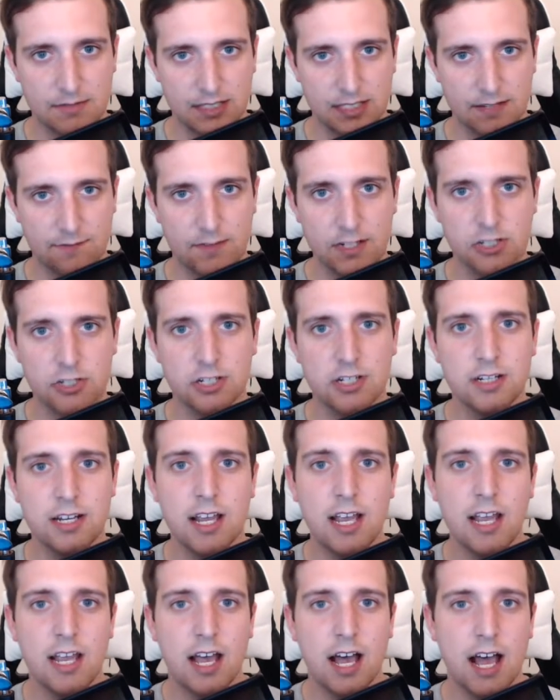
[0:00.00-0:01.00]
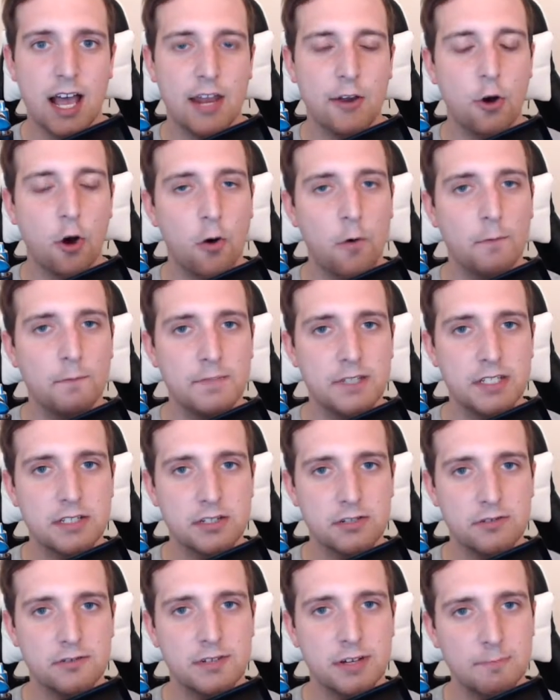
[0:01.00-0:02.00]
division and hopes
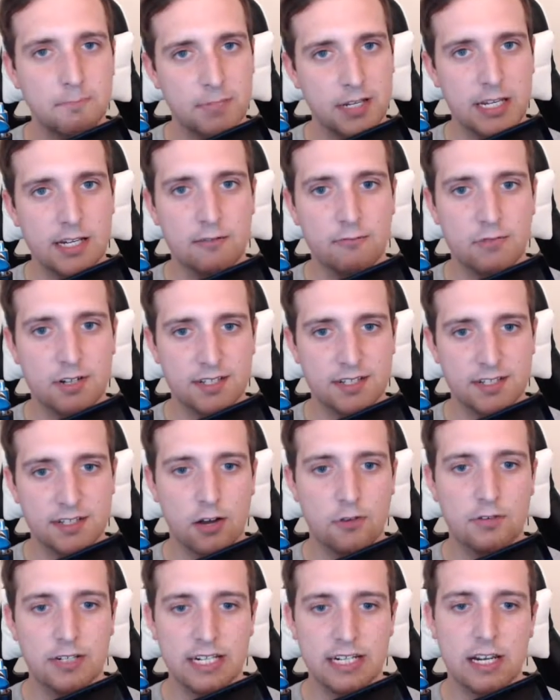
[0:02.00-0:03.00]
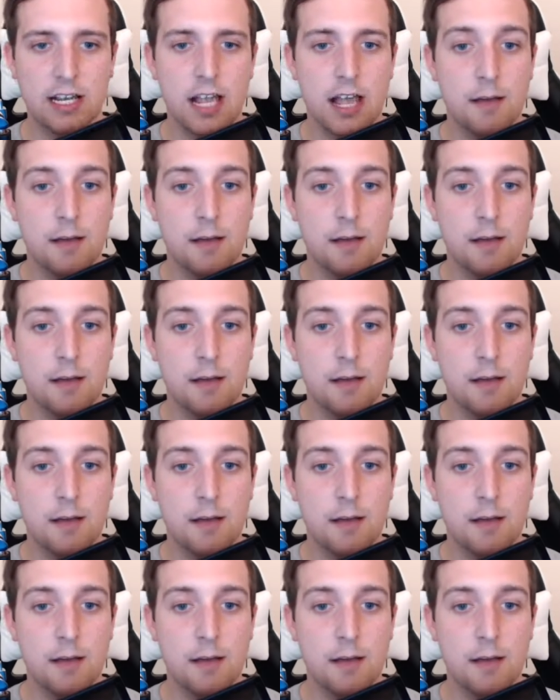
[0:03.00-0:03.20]
to compete with Sony.